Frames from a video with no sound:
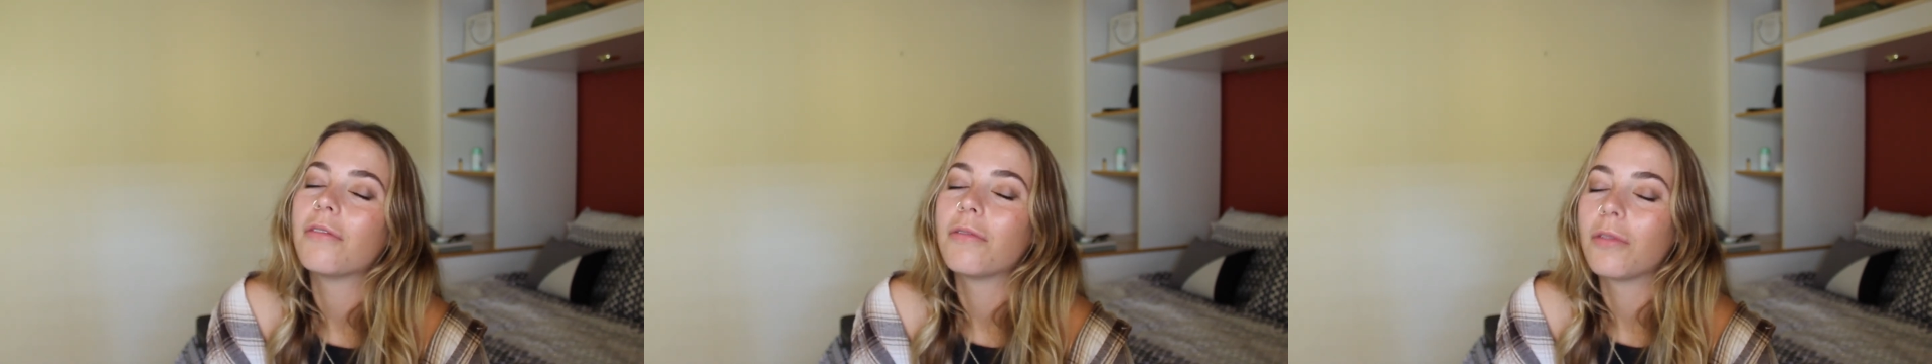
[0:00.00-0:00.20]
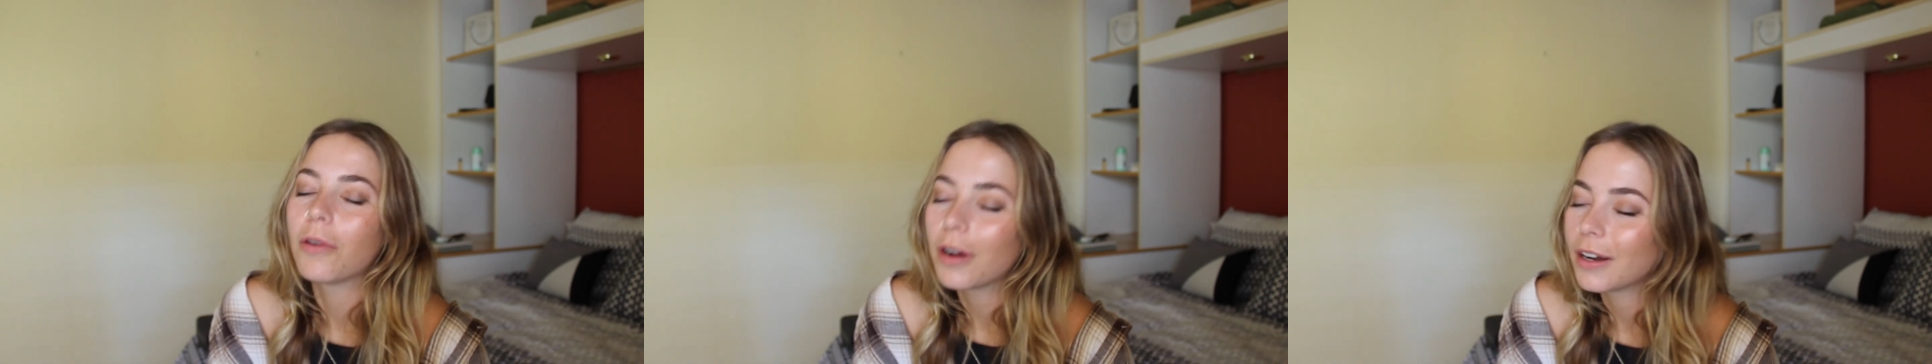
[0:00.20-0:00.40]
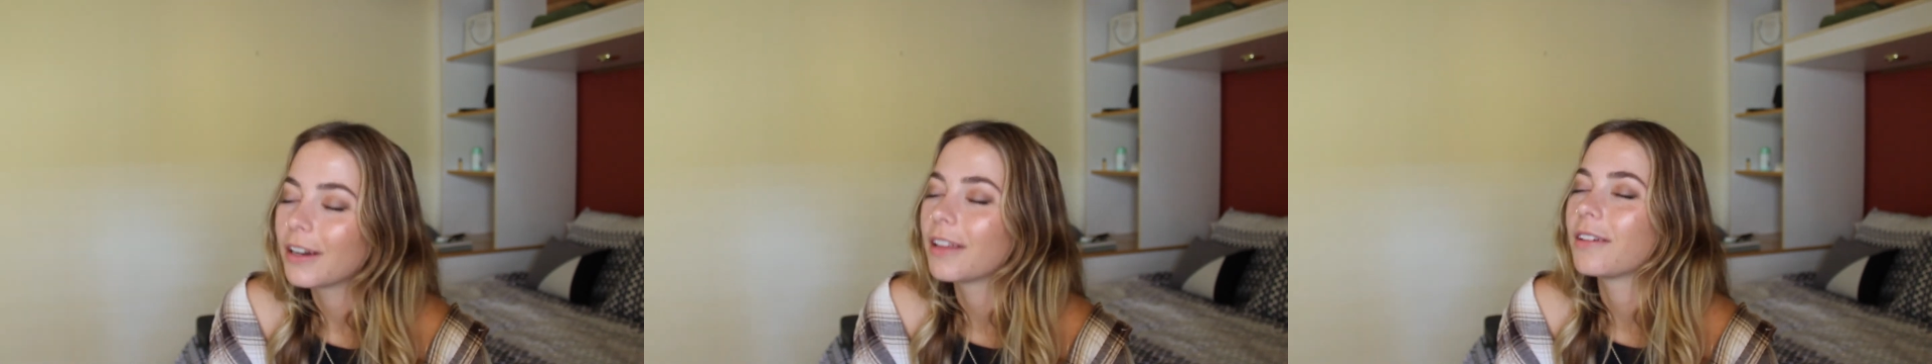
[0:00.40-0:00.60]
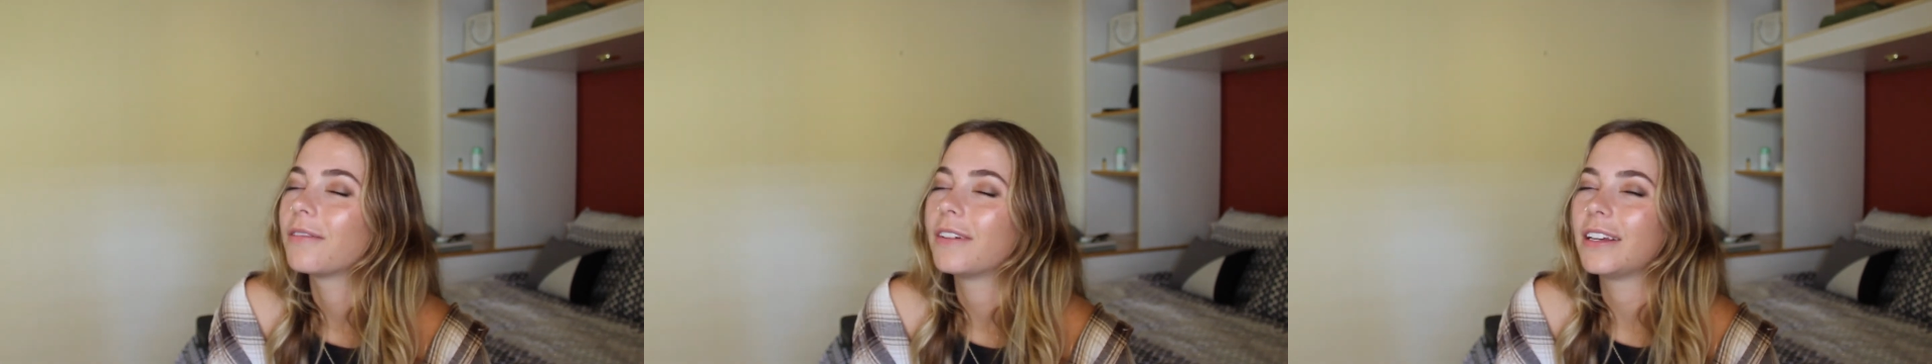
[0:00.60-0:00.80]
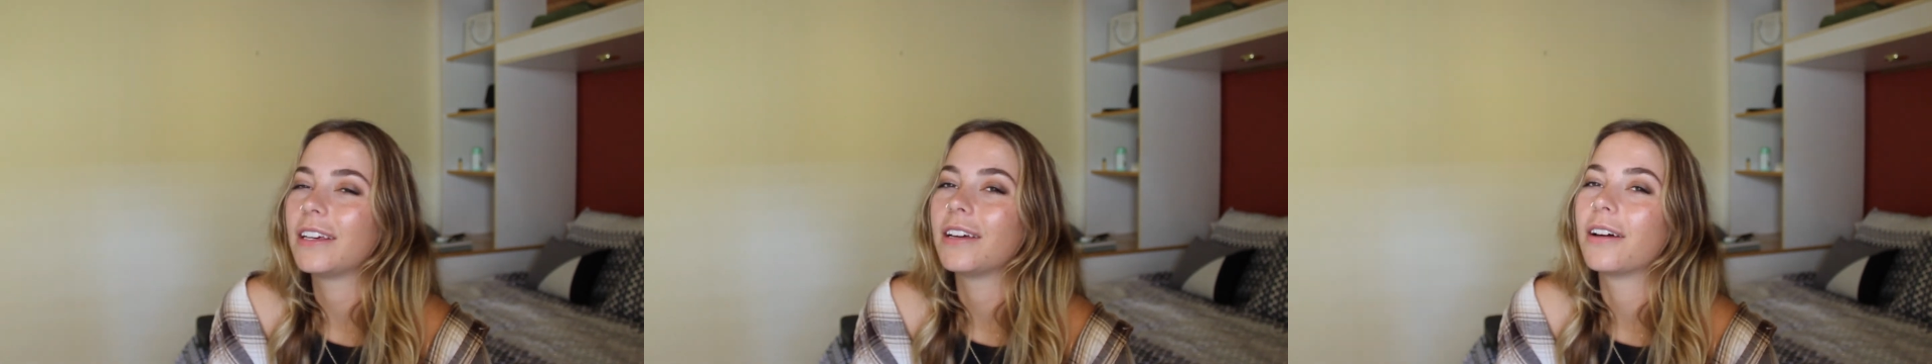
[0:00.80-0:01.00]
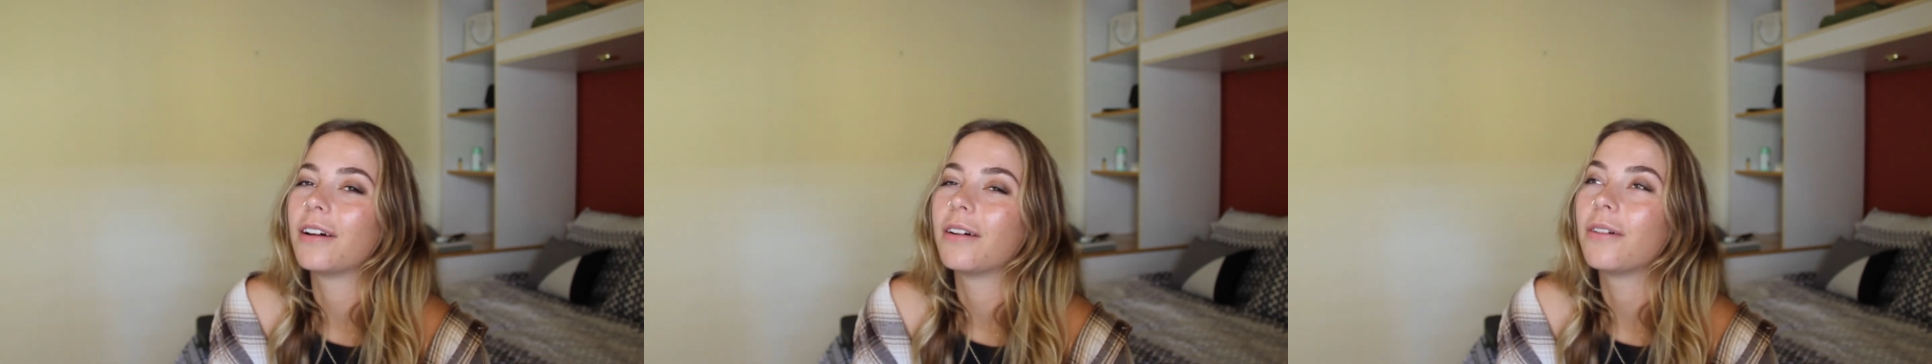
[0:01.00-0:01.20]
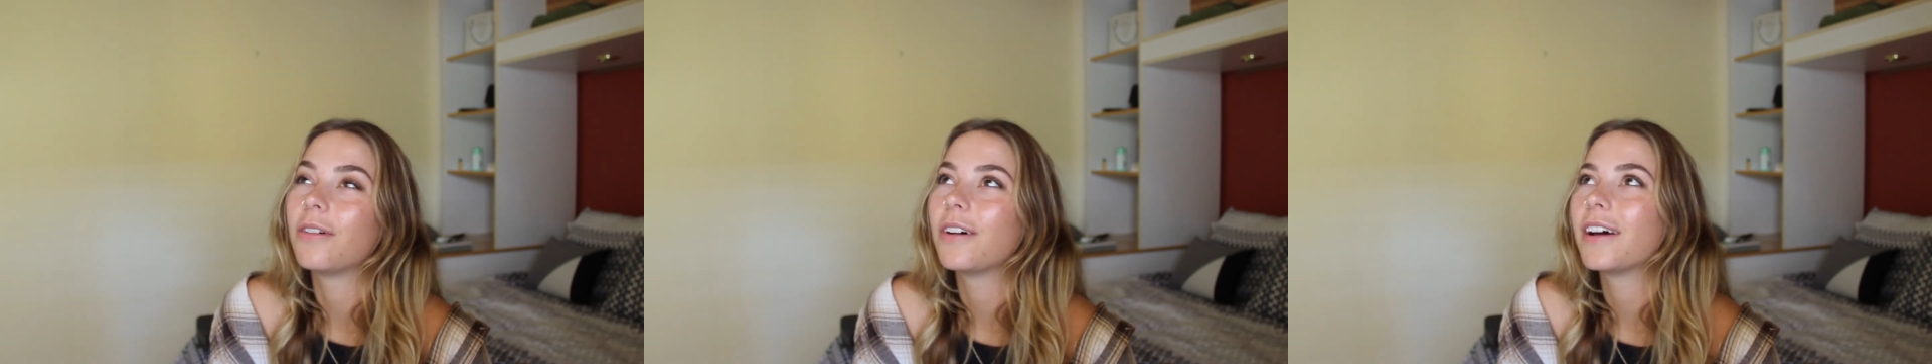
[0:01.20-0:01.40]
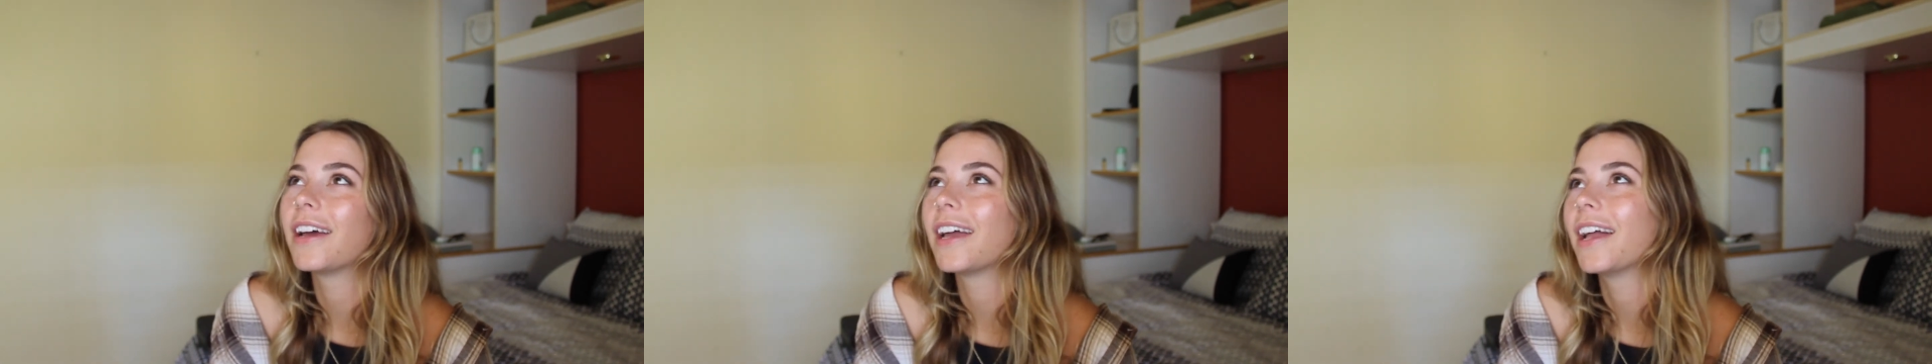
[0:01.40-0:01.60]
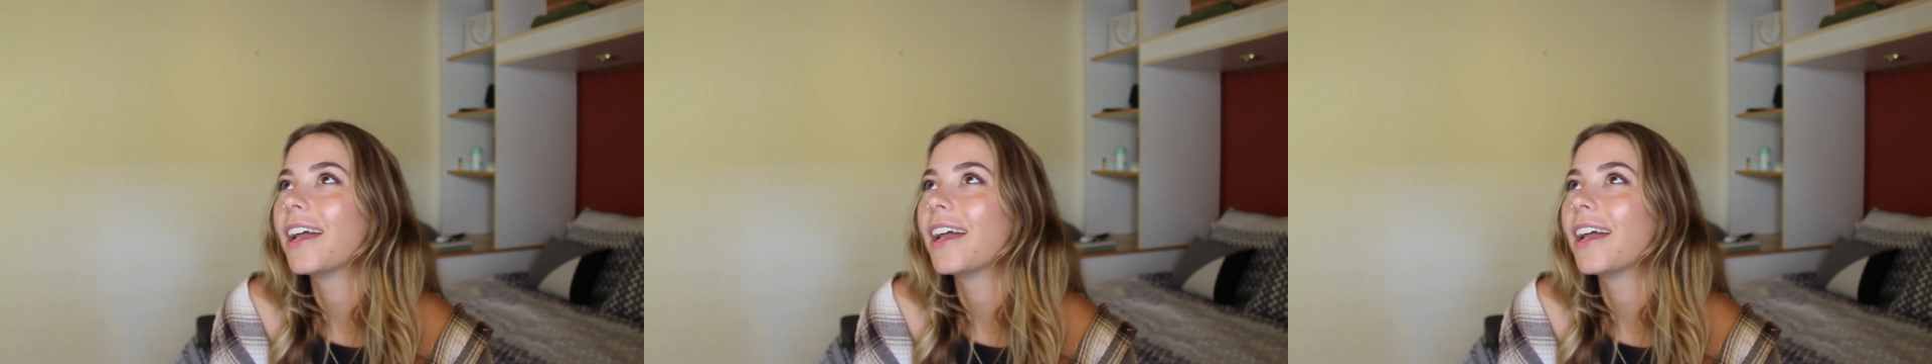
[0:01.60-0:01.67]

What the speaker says: for another video.